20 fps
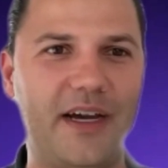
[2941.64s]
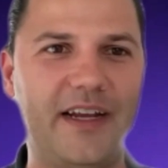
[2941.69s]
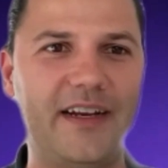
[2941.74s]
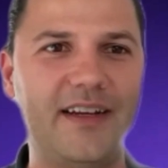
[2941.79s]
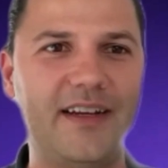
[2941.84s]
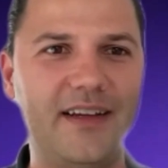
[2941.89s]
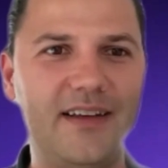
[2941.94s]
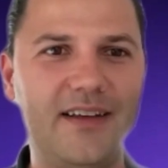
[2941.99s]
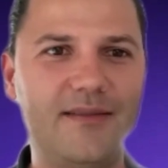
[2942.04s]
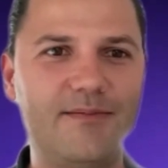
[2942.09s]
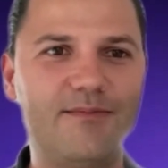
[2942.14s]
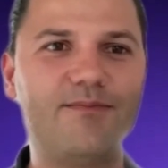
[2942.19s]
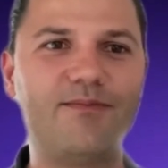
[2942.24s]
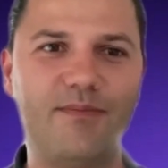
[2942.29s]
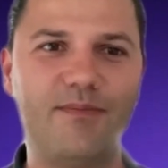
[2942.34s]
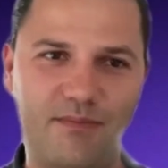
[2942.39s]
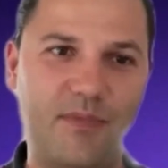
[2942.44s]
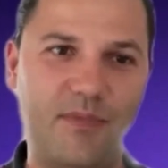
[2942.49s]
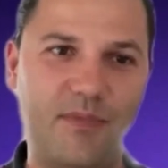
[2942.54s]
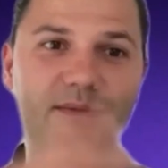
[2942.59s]
But
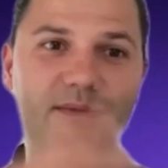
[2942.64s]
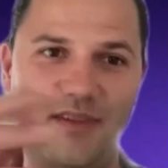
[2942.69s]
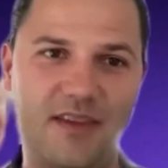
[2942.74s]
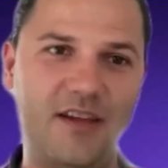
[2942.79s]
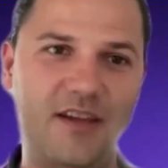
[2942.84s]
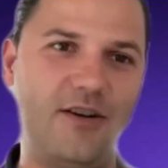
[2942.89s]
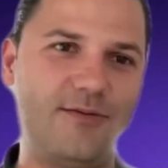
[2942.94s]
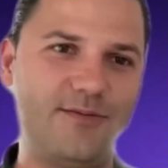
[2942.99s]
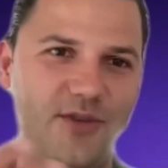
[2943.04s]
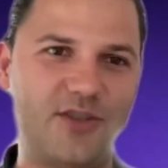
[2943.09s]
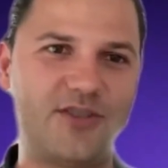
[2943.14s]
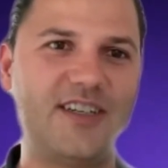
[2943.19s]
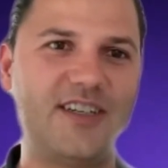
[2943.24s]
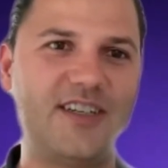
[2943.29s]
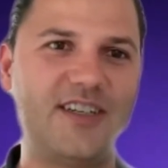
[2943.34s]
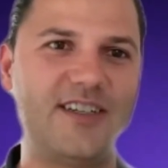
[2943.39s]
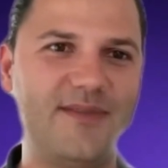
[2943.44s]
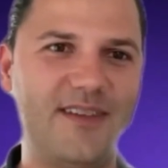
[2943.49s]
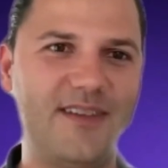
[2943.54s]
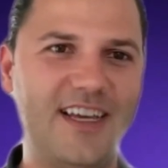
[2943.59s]
you know, there's
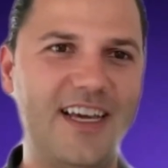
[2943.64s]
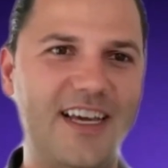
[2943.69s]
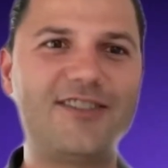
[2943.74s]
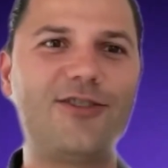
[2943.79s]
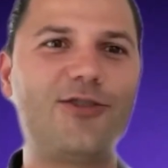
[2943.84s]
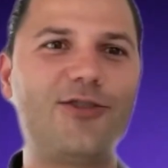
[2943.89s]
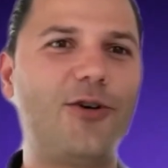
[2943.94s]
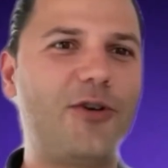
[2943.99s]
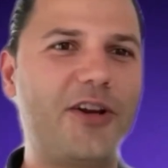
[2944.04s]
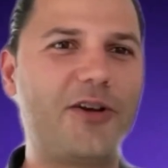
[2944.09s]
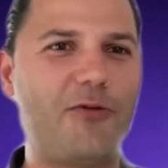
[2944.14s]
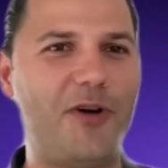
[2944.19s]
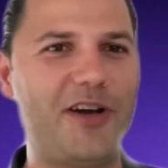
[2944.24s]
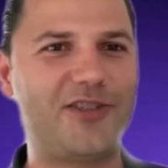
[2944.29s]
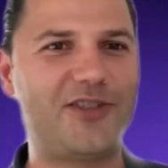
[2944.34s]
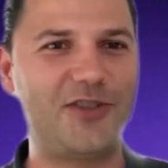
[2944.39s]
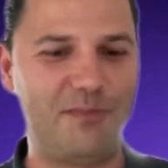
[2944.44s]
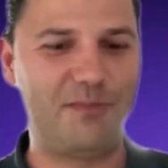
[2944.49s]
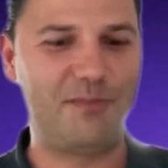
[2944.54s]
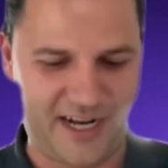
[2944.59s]
a it's a loaded
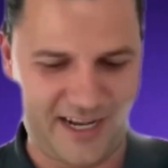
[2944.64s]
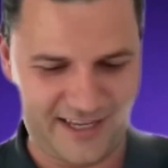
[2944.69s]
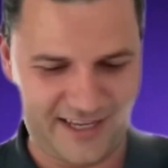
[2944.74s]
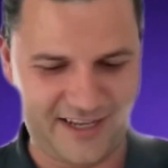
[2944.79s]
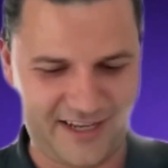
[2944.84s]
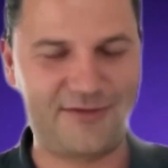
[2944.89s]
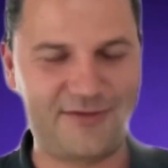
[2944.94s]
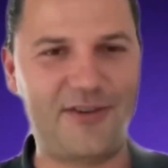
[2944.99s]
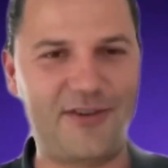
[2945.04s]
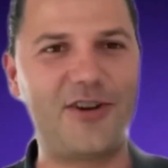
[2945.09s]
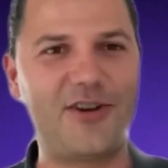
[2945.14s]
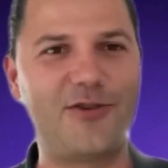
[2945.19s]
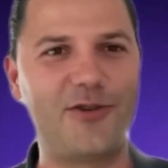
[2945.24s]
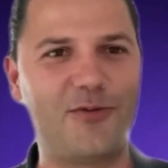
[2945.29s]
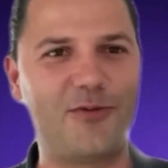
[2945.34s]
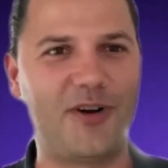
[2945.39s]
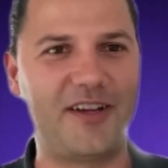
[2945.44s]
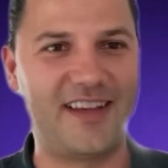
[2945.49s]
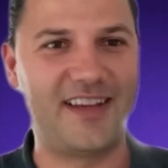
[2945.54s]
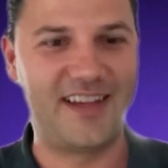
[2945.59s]
question, but I think it's a very
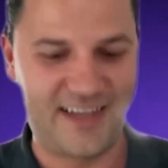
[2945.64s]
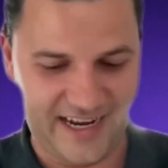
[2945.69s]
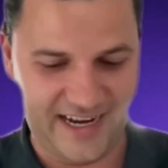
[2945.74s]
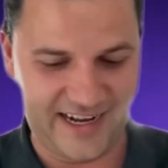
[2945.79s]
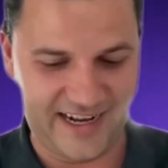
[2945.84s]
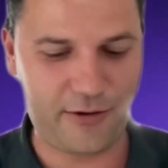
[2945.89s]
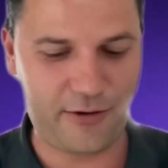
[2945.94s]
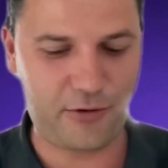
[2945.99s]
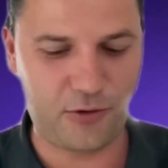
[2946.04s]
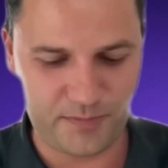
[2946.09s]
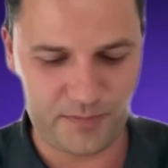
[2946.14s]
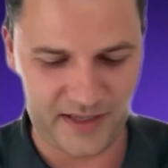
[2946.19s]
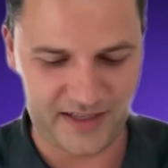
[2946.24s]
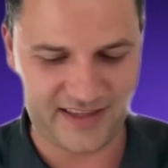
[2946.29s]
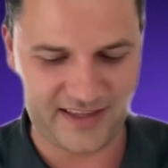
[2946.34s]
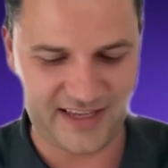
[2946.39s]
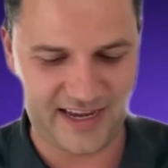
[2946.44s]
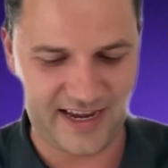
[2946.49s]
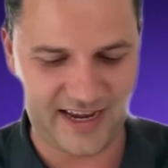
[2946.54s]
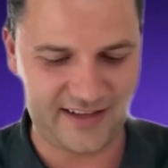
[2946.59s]
good one, and I hope
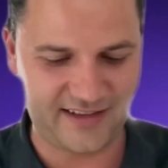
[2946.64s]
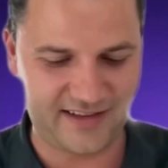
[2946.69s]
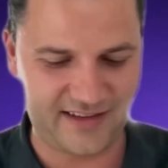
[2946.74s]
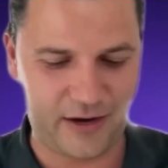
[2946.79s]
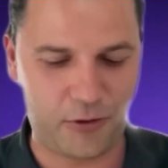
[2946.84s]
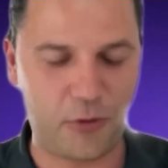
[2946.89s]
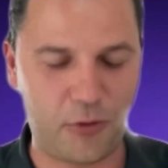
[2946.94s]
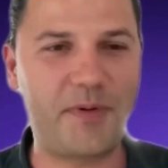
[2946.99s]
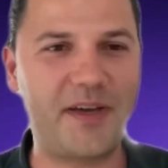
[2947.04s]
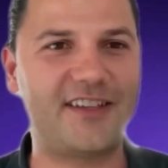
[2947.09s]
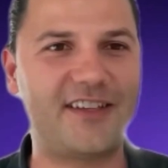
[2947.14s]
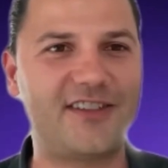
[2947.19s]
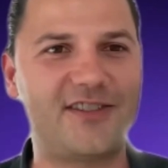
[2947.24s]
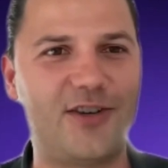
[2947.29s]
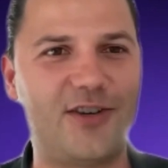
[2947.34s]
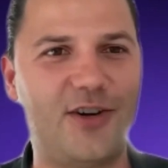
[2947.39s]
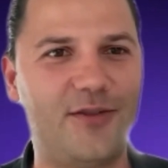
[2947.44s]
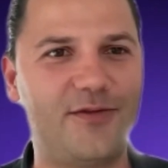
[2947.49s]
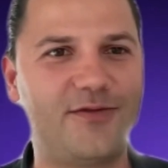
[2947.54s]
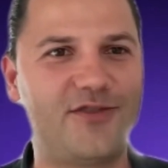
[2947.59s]
that the I hope it gets
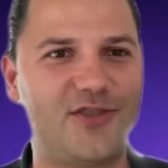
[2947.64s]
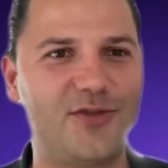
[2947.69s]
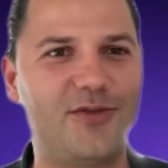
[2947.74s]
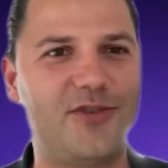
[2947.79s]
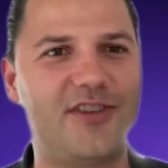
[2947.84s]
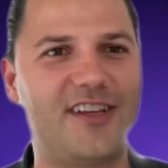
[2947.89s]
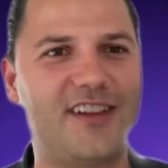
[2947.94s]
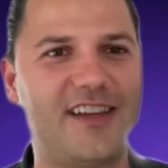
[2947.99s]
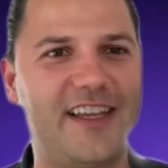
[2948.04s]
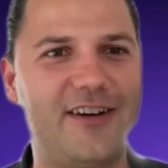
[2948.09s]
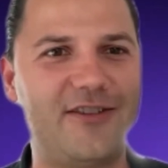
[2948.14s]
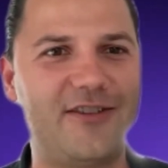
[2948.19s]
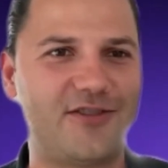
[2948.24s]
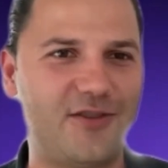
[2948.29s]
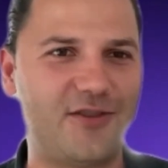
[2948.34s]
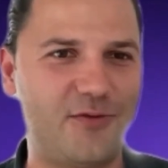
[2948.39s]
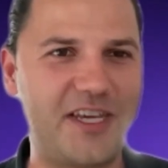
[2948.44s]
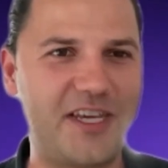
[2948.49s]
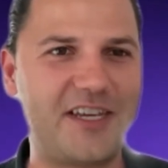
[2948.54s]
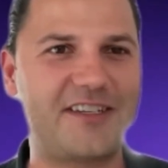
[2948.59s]
solved sooner than later so
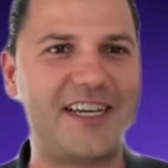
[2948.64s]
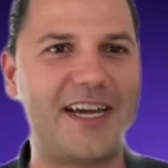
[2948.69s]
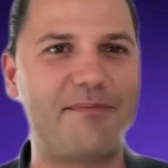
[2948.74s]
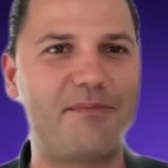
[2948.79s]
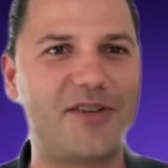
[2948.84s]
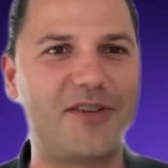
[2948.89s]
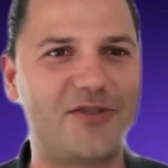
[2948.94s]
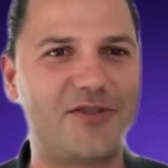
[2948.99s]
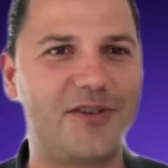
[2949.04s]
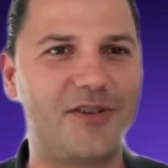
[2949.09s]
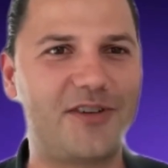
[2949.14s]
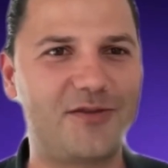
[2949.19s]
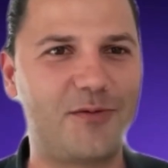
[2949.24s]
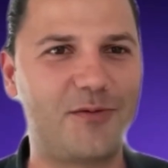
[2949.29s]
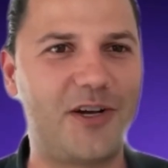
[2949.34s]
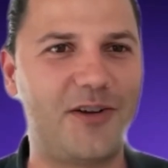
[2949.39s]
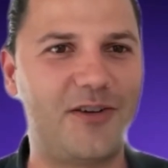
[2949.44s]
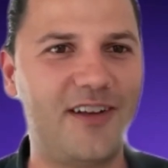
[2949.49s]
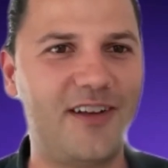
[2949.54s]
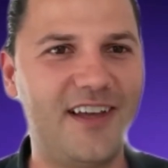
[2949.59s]
that we could tap into it as
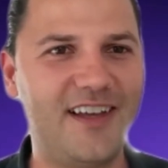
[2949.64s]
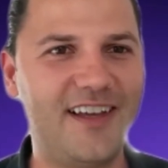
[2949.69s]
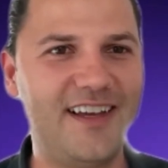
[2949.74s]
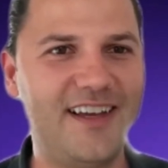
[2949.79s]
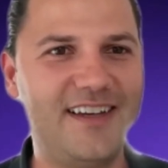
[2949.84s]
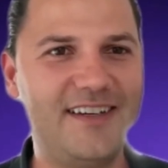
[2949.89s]
well.